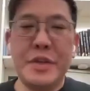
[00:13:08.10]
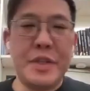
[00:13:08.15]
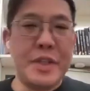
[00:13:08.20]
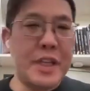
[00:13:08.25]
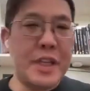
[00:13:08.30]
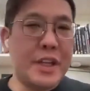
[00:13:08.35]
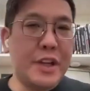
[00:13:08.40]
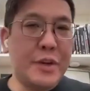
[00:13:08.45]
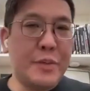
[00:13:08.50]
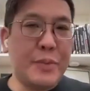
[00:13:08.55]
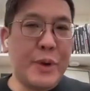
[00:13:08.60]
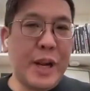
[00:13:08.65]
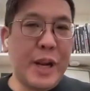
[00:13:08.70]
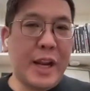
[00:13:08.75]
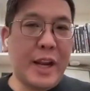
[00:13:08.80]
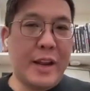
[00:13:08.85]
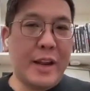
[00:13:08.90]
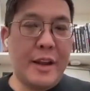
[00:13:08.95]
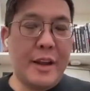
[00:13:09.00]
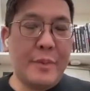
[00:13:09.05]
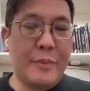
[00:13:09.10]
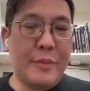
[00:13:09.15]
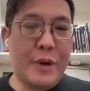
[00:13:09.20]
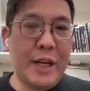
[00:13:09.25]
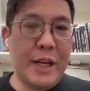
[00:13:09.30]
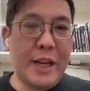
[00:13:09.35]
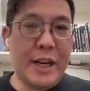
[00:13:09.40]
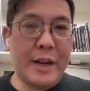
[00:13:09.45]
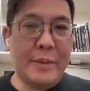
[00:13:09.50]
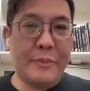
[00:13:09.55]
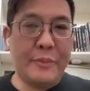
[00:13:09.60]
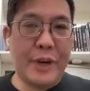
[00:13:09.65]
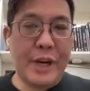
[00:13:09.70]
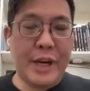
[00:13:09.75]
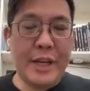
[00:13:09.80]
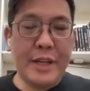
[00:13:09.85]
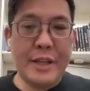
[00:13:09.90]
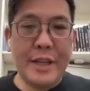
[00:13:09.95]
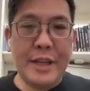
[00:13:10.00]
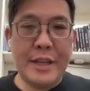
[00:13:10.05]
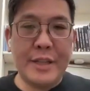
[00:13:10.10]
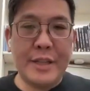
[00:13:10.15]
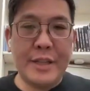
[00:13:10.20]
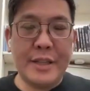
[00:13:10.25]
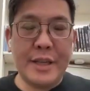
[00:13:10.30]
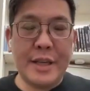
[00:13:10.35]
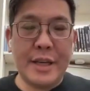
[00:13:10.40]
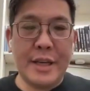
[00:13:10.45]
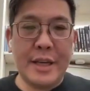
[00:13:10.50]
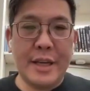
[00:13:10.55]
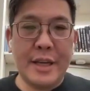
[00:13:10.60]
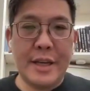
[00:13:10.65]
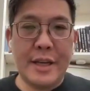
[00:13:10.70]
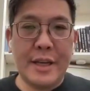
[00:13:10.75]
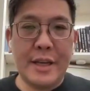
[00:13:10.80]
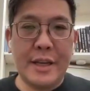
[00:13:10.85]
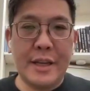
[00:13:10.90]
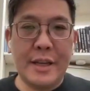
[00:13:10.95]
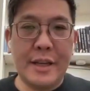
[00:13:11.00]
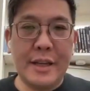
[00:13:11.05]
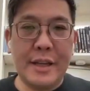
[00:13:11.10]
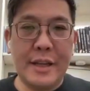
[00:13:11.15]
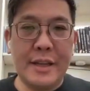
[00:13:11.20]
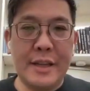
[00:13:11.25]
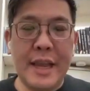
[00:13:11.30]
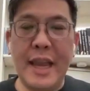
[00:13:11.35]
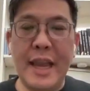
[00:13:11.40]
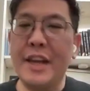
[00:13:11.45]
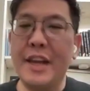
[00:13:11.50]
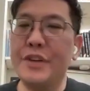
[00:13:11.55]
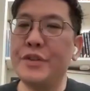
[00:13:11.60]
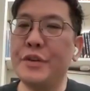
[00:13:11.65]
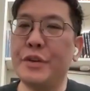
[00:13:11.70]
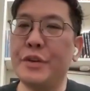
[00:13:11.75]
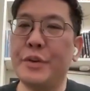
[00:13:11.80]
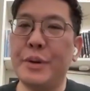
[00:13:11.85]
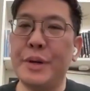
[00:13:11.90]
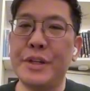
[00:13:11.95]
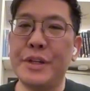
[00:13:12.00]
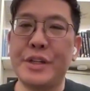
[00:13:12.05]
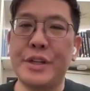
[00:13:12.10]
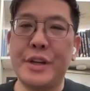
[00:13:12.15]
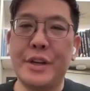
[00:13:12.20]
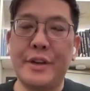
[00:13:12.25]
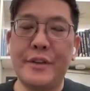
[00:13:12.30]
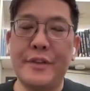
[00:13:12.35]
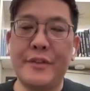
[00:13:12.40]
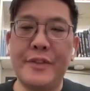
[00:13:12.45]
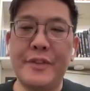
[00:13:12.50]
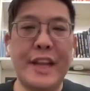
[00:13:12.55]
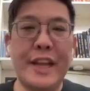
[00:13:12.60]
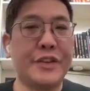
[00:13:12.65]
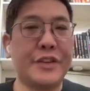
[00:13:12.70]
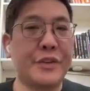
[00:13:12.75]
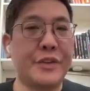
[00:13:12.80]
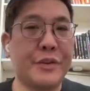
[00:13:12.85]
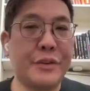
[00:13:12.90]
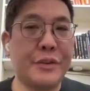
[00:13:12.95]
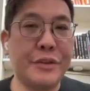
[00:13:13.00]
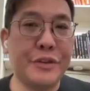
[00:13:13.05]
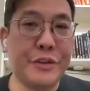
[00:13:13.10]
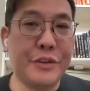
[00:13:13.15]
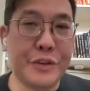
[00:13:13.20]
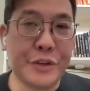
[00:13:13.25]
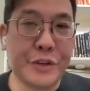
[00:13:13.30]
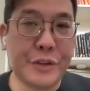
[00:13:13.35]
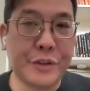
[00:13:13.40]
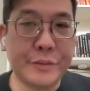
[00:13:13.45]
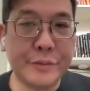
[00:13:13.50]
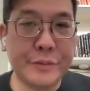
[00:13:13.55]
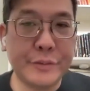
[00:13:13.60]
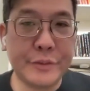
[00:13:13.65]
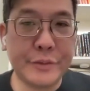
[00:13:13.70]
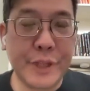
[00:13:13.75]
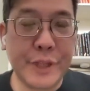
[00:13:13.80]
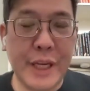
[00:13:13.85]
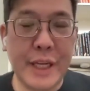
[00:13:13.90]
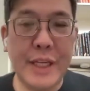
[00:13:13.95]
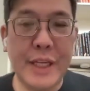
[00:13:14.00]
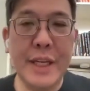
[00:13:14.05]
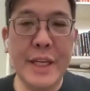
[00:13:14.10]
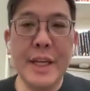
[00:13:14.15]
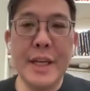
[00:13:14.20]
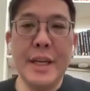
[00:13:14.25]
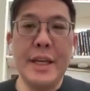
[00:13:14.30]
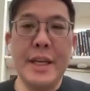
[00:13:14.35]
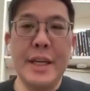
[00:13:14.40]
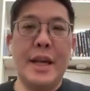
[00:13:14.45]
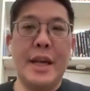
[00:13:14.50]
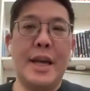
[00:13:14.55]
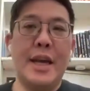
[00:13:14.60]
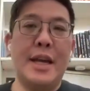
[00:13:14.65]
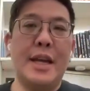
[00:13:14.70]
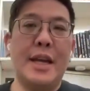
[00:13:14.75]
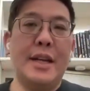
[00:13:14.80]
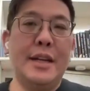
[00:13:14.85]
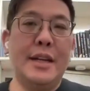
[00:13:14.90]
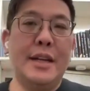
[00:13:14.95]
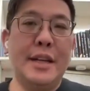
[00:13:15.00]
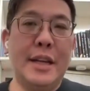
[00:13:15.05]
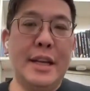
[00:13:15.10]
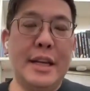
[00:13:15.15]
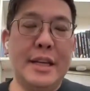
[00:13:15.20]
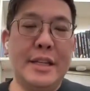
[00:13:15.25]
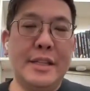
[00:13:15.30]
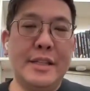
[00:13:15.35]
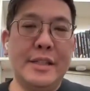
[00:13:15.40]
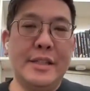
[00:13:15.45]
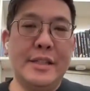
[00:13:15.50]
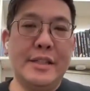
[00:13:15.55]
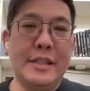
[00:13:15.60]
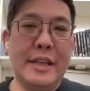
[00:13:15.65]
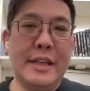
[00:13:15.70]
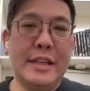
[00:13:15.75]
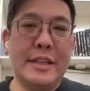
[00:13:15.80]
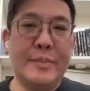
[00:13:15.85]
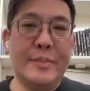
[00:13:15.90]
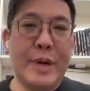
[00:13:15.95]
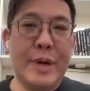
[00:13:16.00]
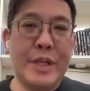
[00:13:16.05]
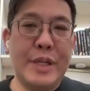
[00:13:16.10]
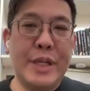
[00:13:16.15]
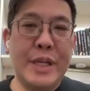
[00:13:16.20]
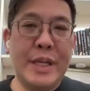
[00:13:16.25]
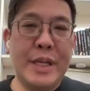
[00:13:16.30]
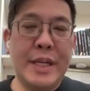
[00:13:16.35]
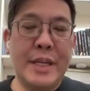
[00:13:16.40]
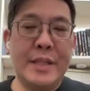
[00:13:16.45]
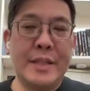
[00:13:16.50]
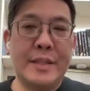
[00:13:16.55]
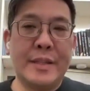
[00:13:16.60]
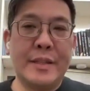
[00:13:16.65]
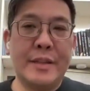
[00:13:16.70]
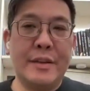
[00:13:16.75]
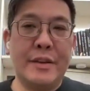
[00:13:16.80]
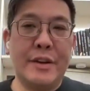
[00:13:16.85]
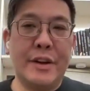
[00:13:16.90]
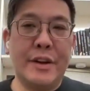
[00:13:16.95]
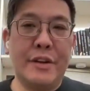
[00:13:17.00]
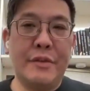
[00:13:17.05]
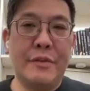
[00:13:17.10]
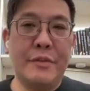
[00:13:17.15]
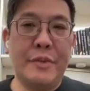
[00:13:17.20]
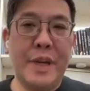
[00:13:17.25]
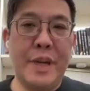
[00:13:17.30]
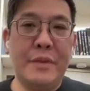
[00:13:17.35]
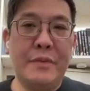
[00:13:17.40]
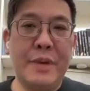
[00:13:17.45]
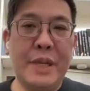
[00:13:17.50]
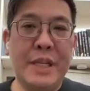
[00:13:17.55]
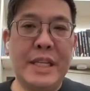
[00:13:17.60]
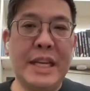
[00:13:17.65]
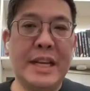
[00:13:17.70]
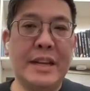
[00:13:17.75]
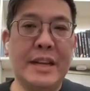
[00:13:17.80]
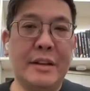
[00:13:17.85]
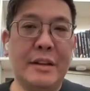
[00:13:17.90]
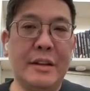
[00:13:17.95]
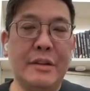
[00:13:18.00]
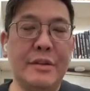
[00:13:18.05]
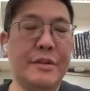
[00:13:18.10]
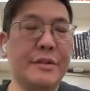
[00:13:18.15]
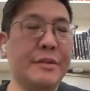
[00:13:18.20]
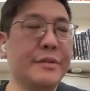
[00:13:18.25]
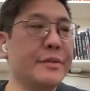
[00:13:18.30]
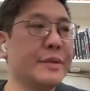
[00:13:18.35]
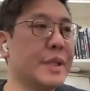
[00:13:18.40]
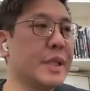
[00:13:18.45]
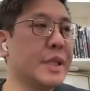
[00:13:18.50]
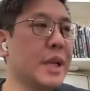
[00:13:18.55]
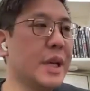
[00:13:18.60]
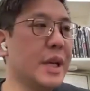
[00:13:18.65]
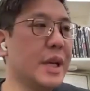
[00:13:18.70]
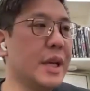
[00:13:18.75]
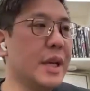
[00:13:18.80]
interesting that you bring that up, right? It's the age-old question of nature or nurture, right? And as much as we tell those